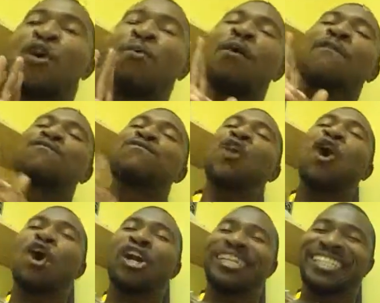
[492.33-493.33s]
from a
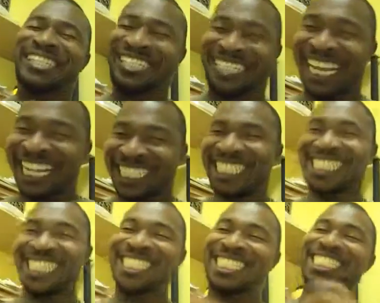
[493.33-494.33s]
far
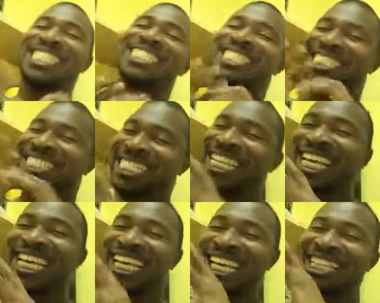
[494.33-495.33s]
distance to
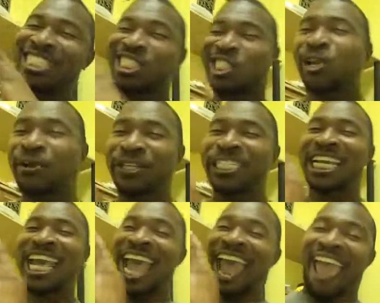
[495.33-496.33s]
seek and search
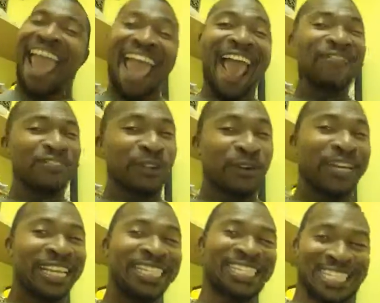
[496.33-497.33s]
after
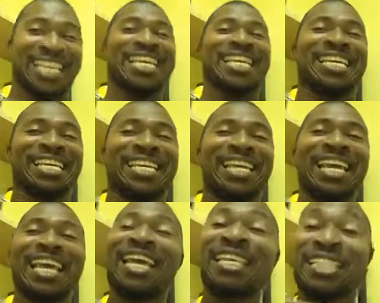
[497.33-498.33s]
this king
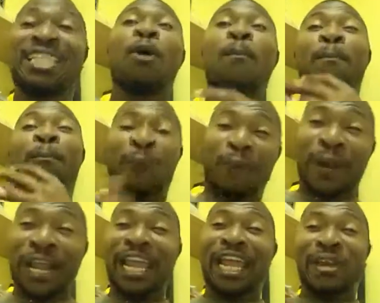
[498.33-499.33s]
to
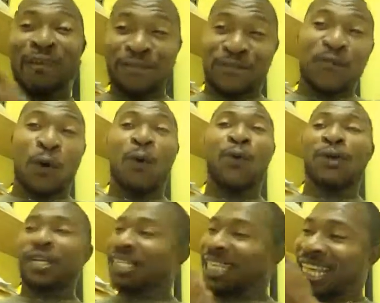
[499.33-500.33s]
bring
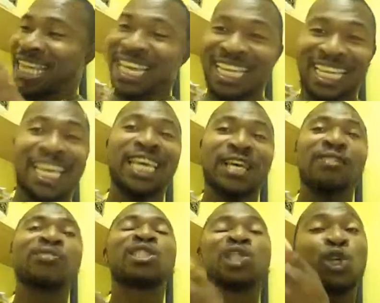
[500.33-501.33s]
forth
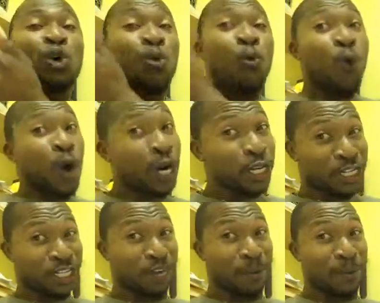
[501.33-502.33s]
gifts to
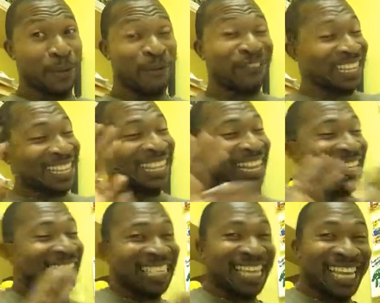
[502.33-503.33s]
worship him.
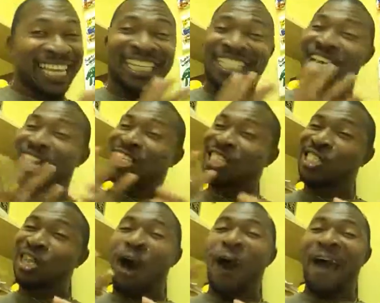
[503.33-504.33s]
These kings
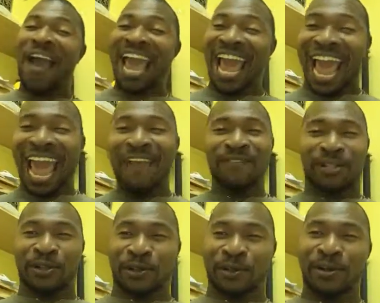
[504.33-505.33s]
sought
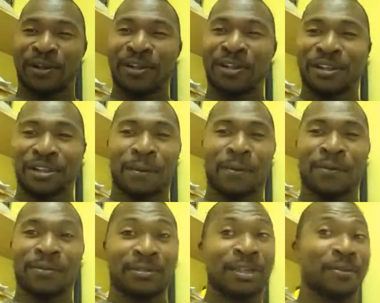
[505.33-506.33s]
after the,
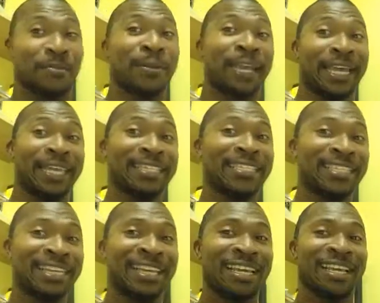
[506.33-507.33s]
the
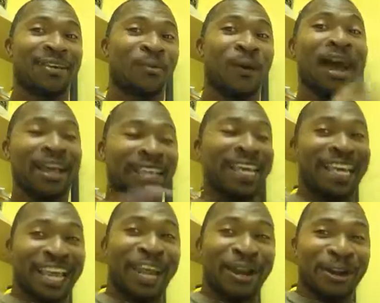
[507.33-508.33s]
place. While
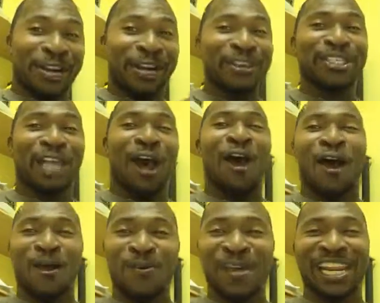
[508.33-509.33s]
King Herod was
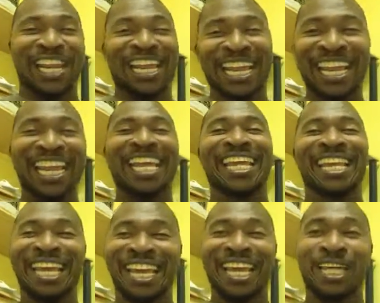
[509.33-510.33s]
already
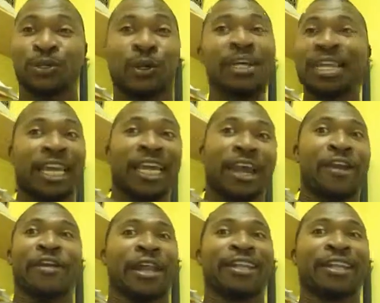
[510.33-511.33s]
in Israel. King
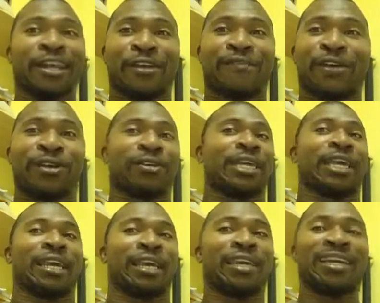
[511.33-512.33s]
Herod ain't looking for no
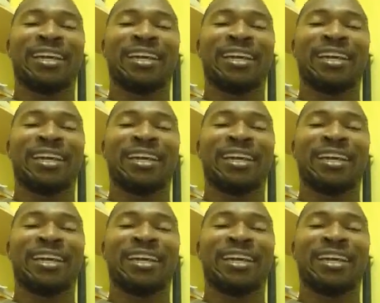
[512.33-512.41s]
king.